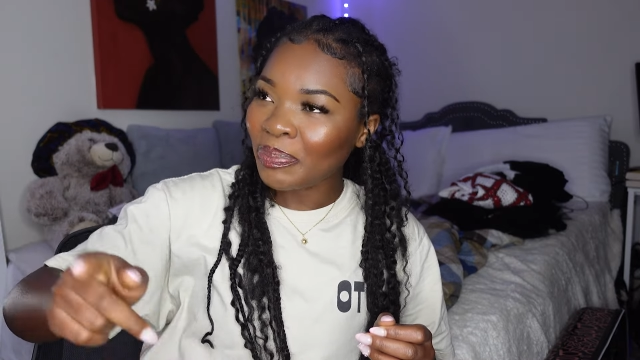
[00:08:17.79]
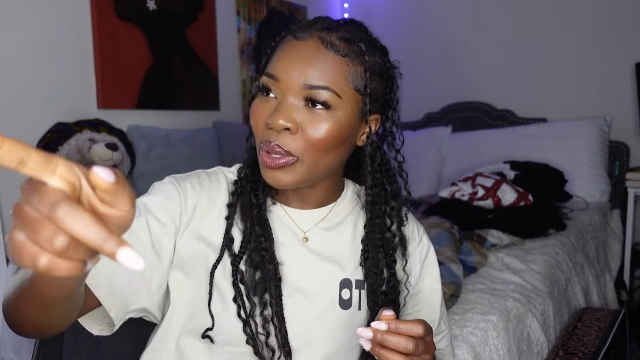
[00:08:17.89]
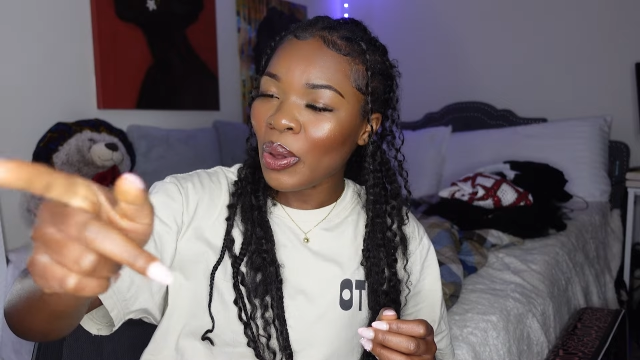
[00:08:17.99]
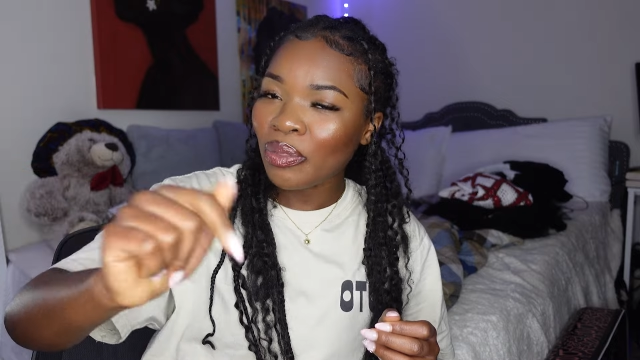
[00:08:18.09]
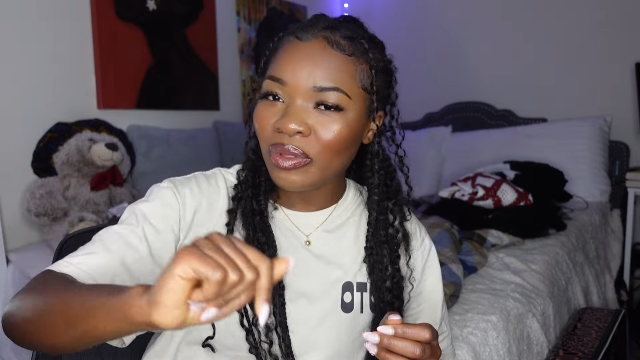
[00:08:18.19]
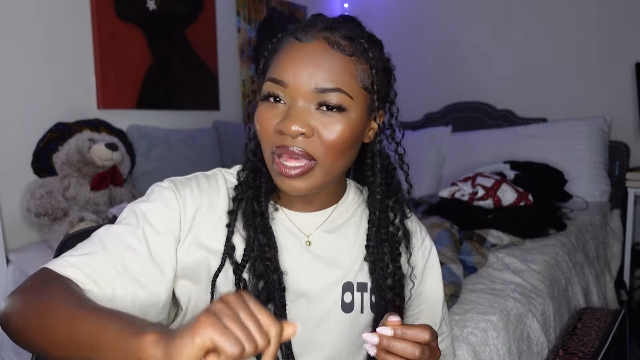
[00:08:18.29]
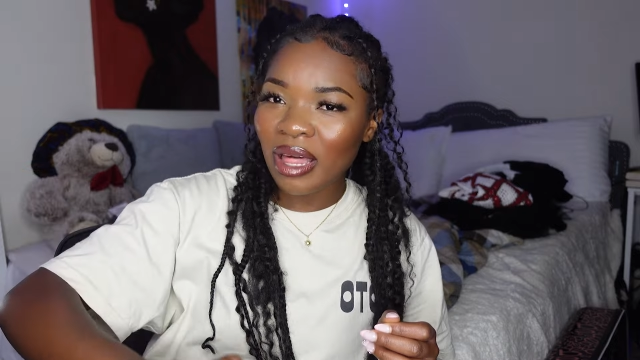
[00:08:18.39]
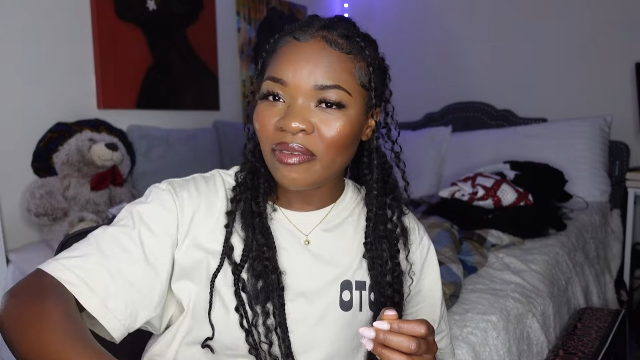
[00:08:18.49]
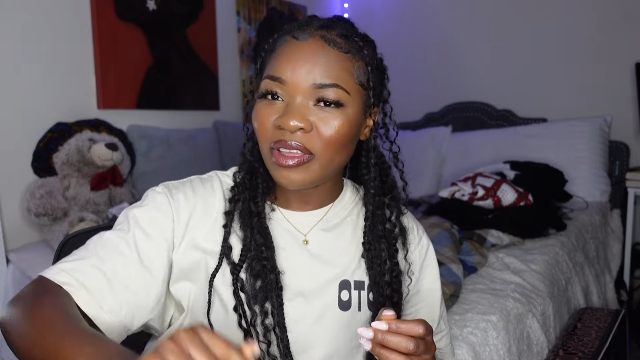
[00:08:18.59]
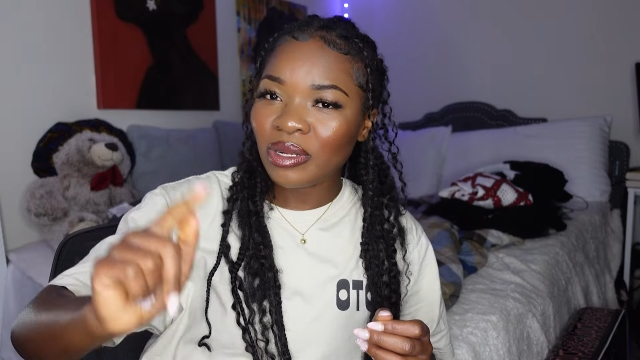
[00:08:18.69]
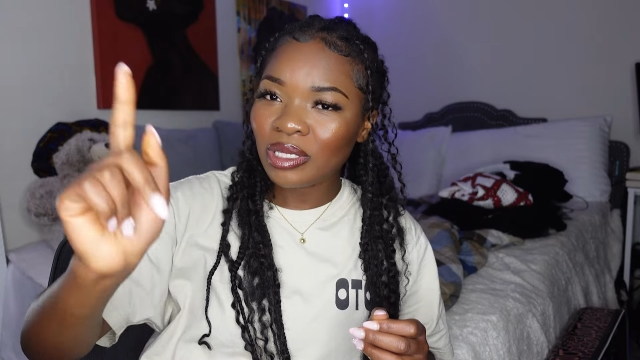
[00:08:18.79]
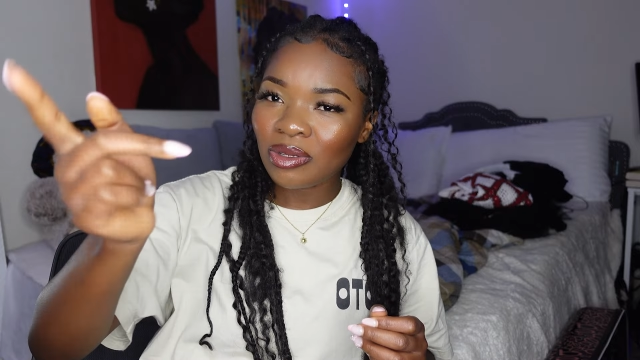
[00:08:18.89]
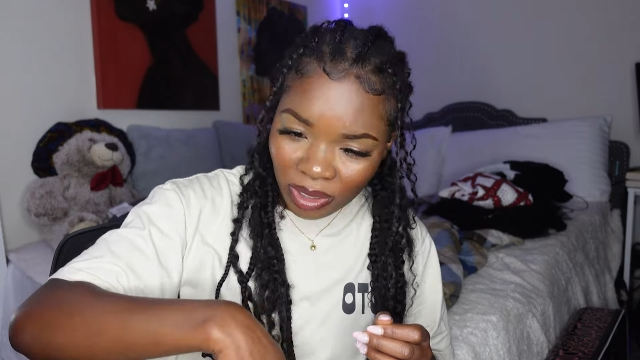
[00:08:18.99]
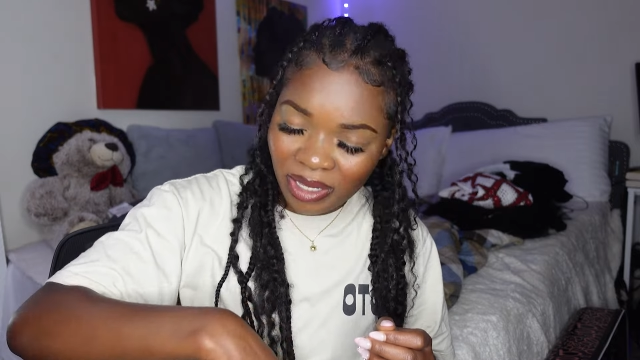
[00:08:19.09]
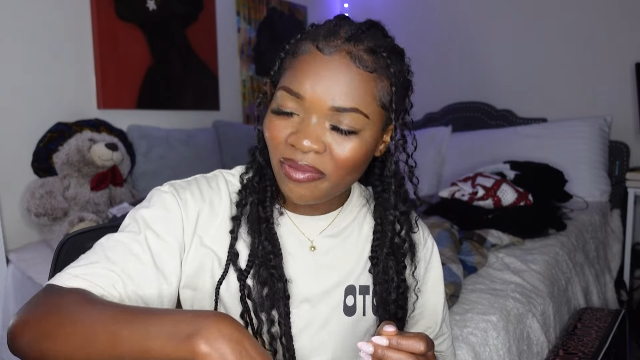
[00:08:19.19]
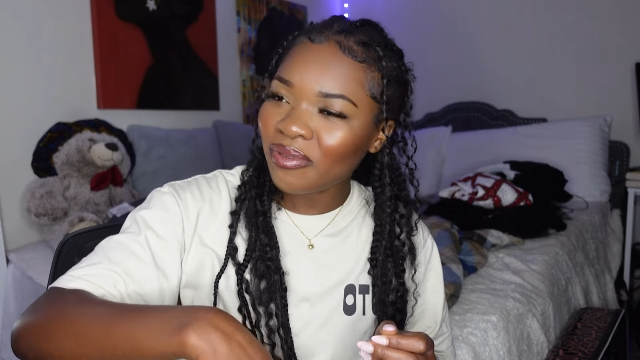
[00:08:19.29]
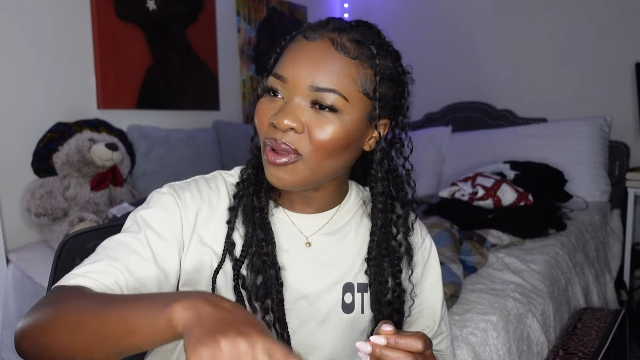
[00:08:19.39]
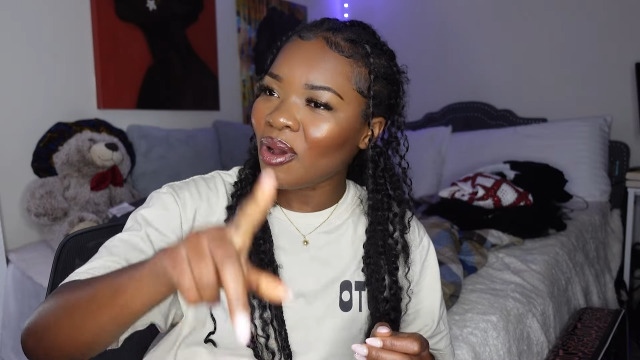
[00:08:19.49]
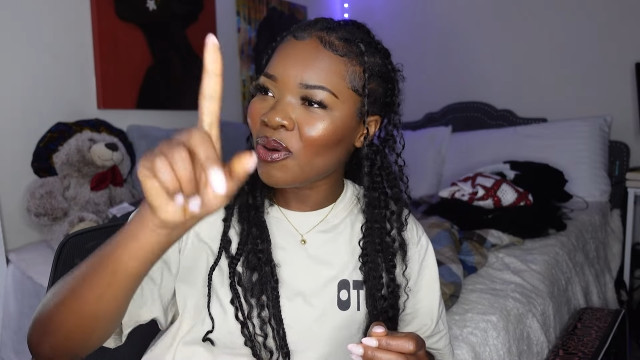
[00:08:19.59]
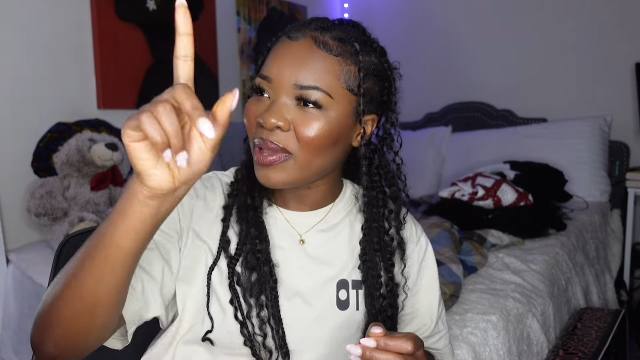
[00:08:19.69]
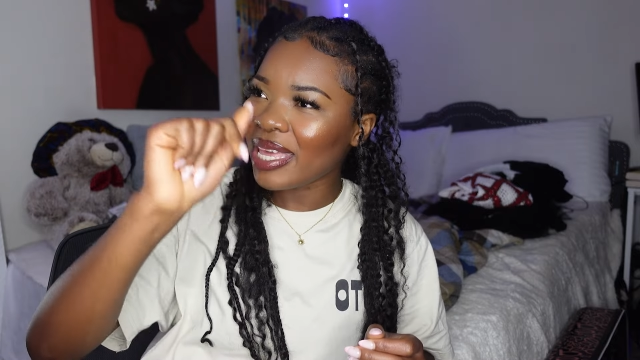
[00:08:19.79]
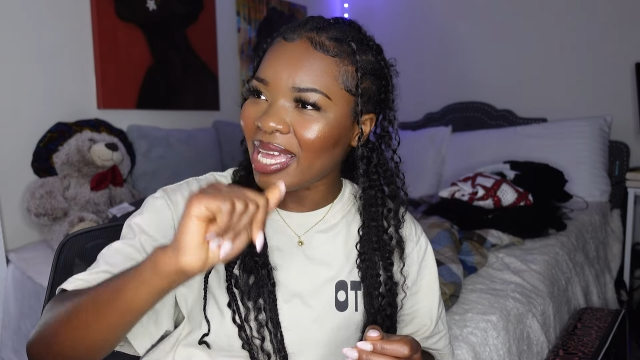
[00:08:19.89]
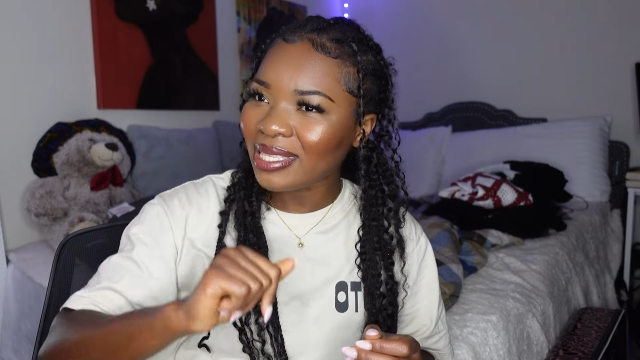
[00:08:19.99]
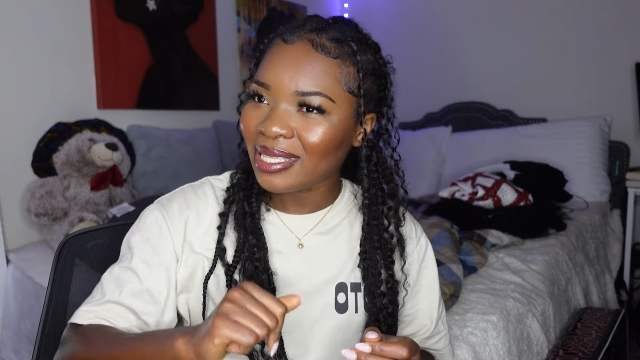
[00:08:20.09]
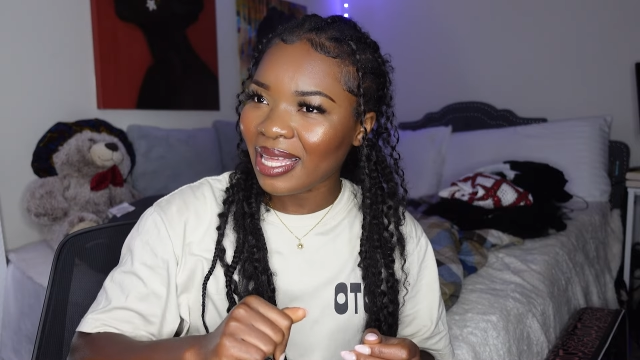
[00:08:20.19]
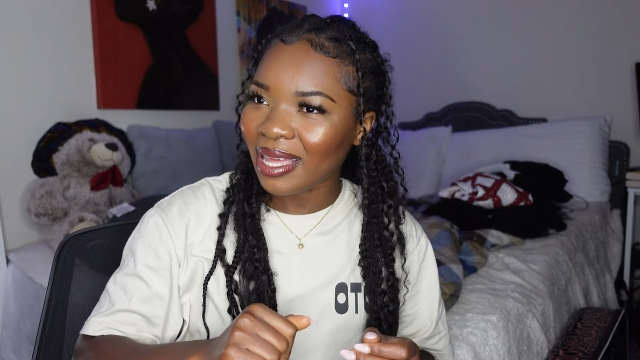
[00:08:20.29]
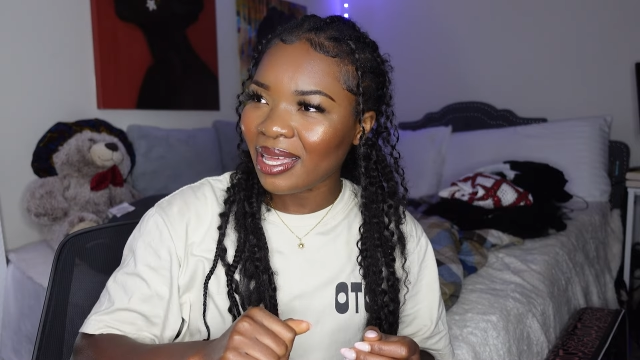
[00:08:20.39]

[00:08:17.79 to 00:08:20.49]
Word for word: we go through the elevators, fourteenth floor, we get there.